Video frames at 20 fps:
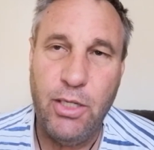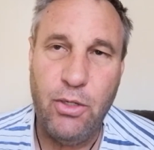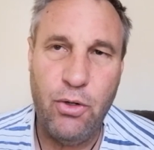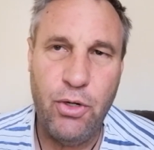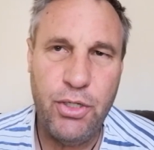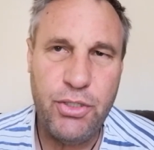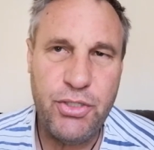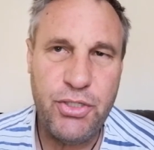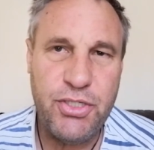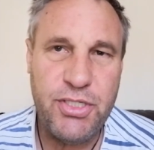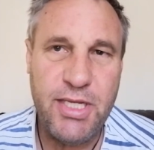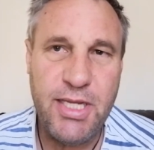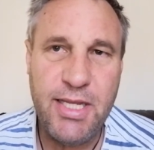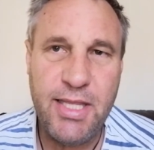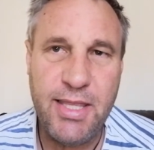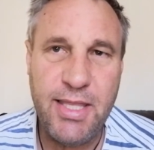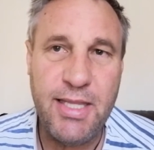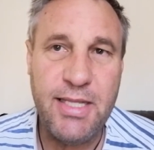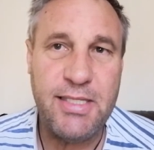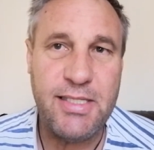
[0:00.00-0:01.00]
In order to see
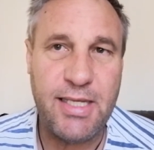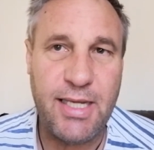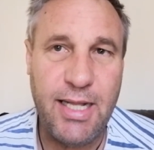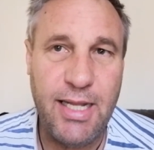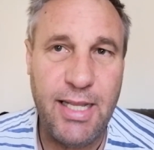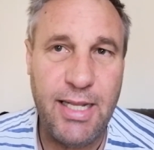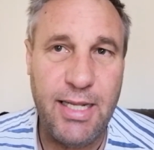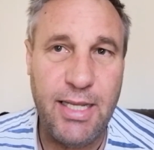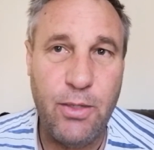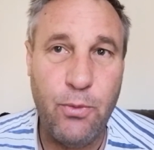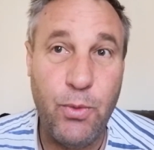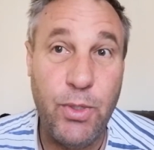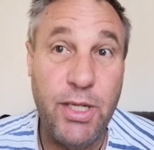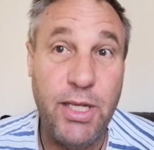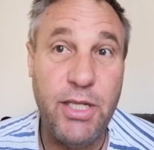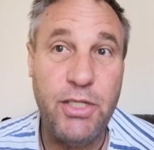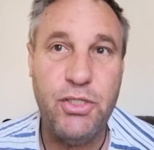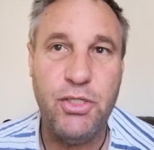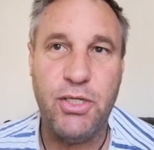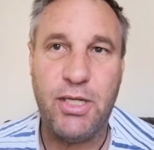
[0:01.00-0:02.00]
things clearly, we
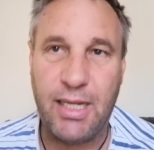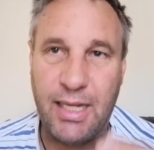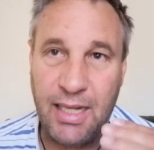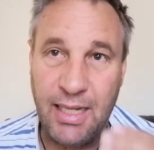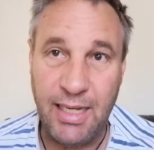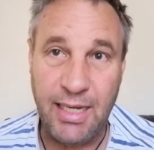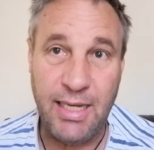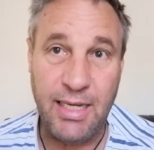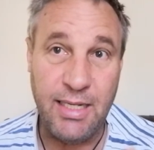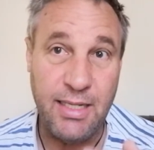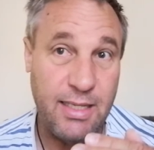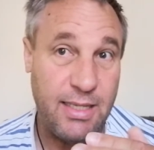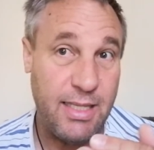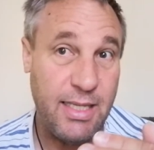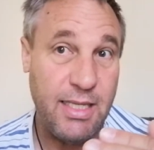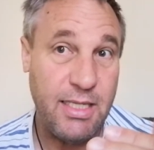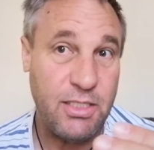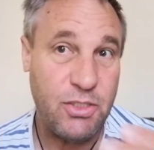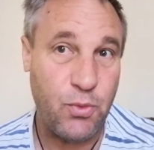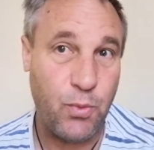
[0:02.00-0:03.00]
need to clean
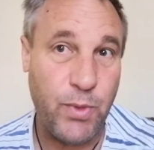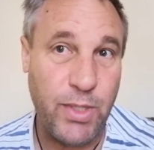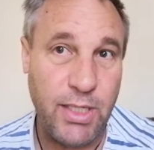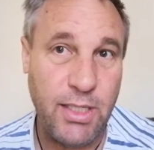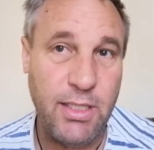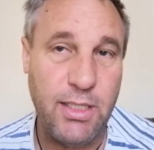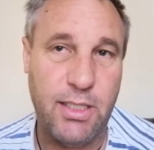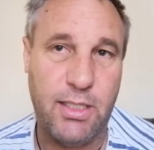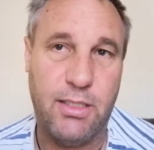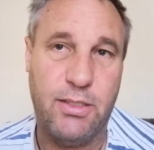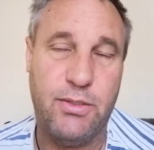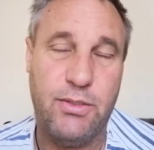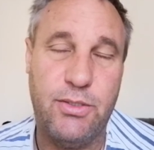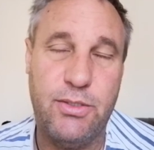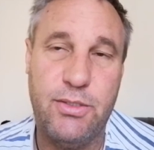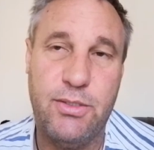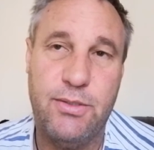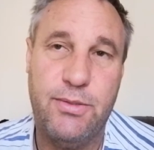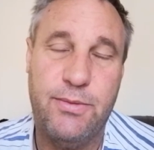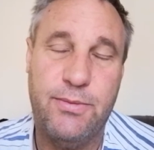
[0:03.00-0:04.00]
these
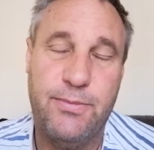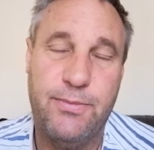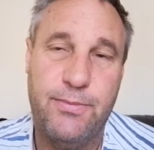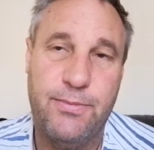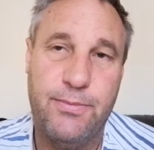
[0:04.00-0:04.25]
windows